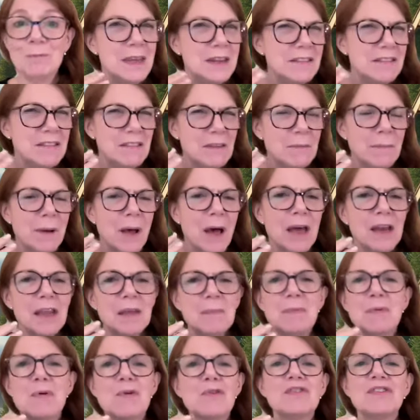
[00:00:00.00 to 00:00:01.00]
It's the body
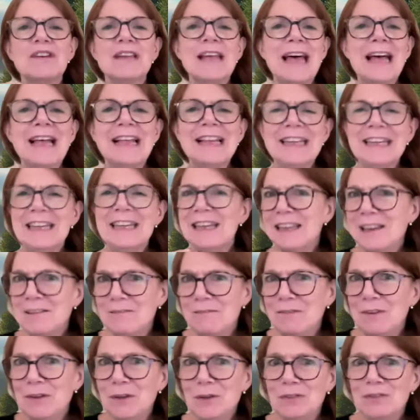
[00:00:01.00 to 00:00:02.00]
personality that
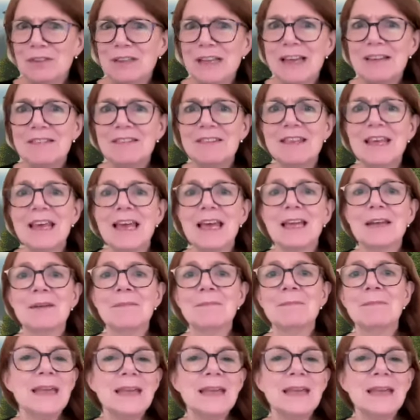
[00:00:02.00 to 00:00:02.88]
feels less than.